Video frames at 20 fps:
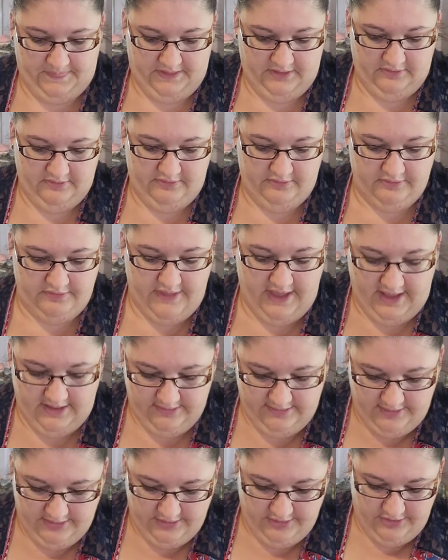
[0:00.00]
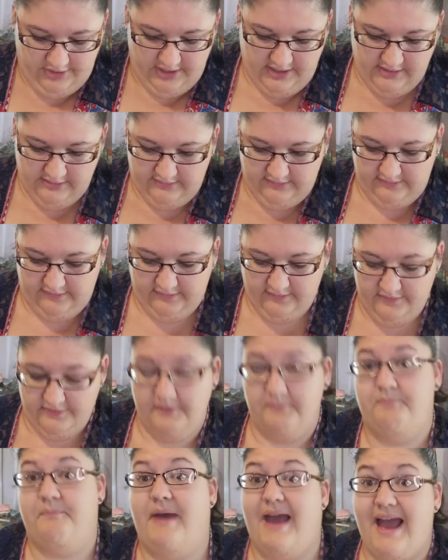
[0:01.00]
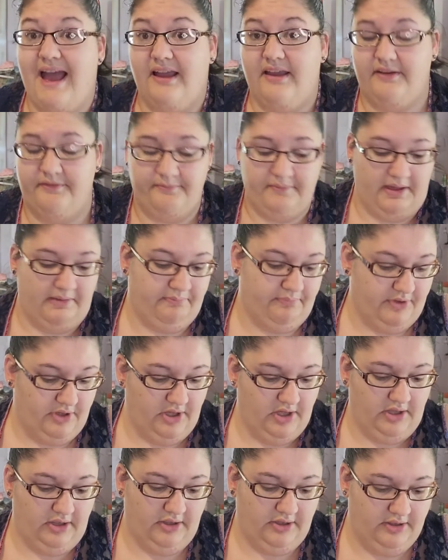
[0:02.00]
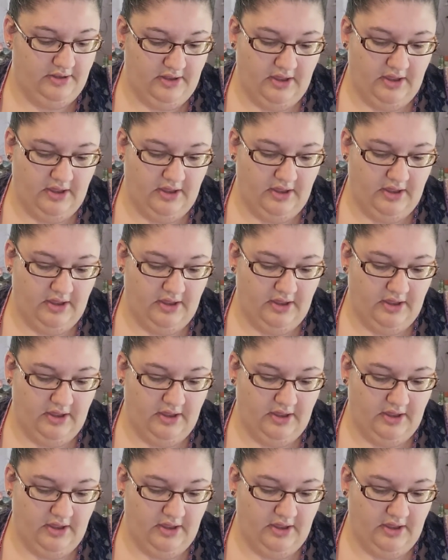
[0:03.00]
So that decorates the back of my book.